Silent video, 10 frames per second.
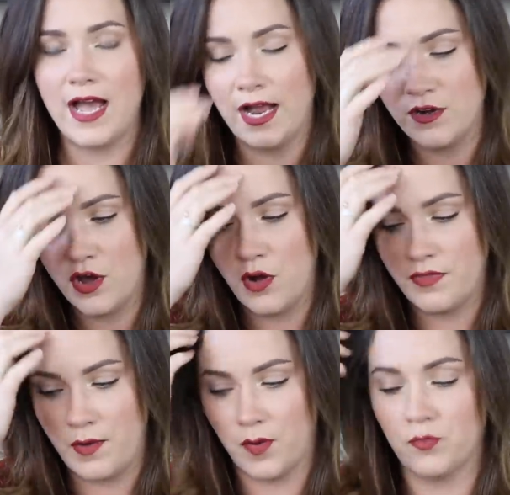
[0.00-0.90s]
I know
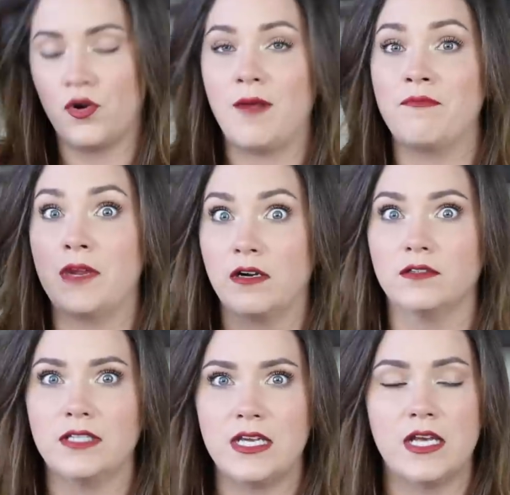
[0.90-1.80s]
they were
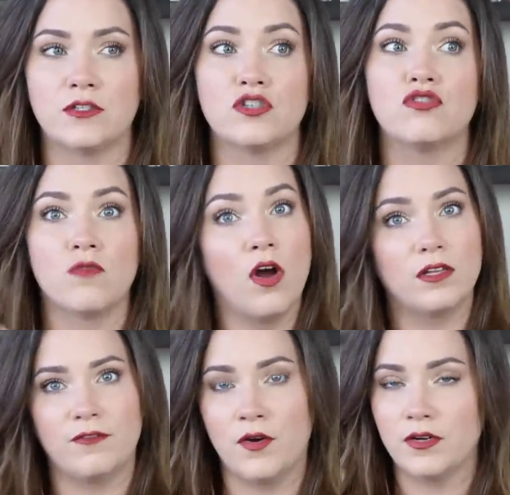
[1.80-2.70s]
primarily and
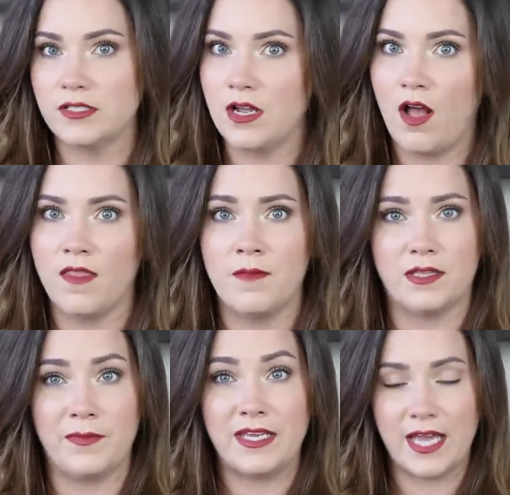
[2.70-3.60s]
strongly focusing on them
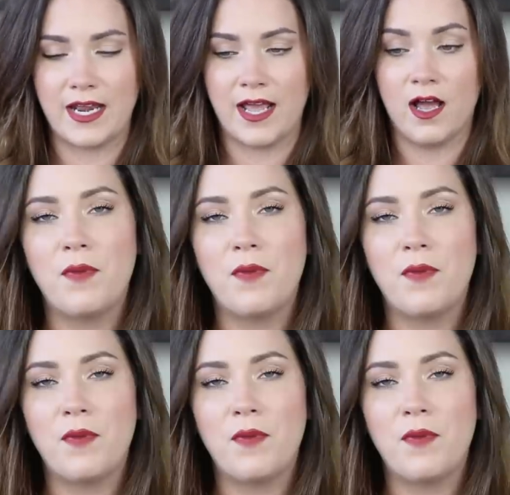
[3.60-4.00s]
at the beginning,